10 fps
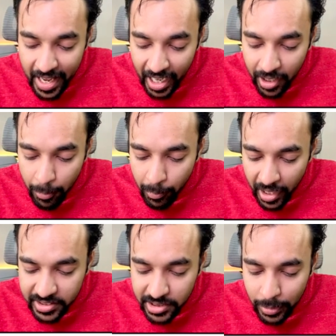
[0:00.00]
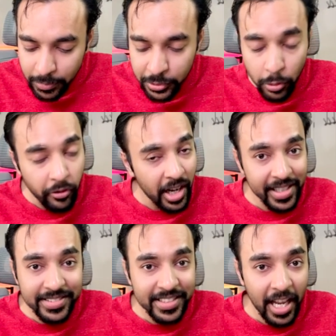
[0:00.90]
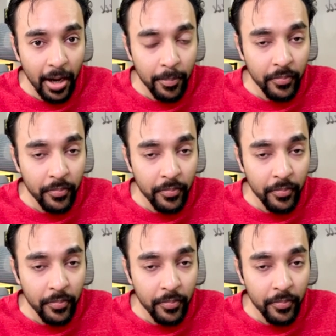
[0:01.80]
and maximum so far is 10.